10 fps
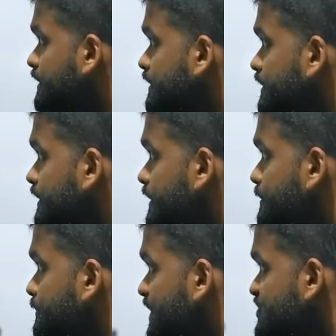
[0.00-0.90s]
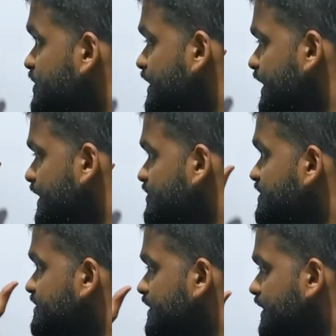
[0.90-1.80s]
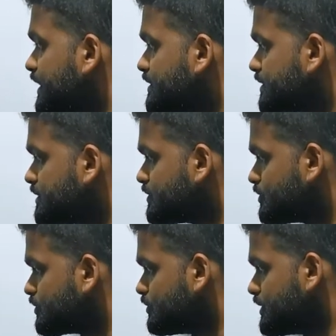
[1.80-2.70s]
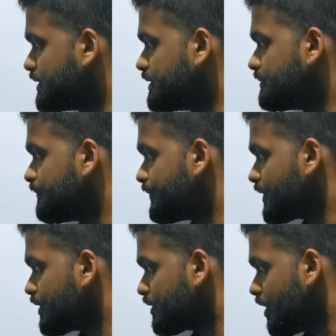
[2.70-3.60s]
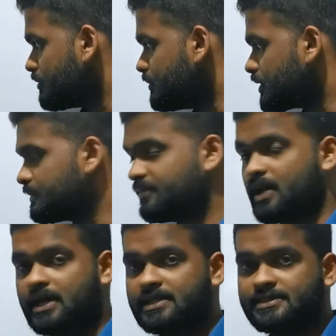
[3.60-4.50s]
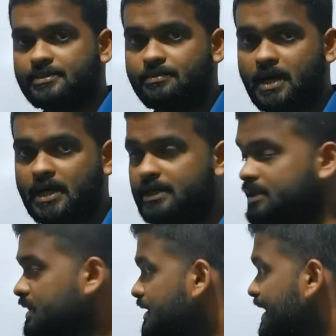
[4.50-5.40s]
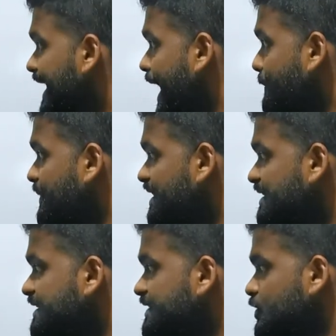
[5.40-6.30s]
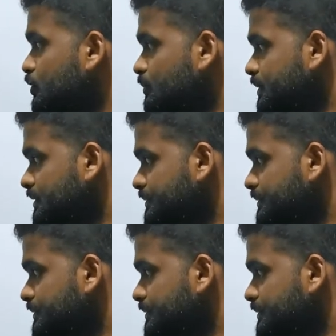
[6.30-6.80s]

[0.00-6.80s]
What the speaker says: The pressure gauge is connected to the round bottom flask by a capillary tube.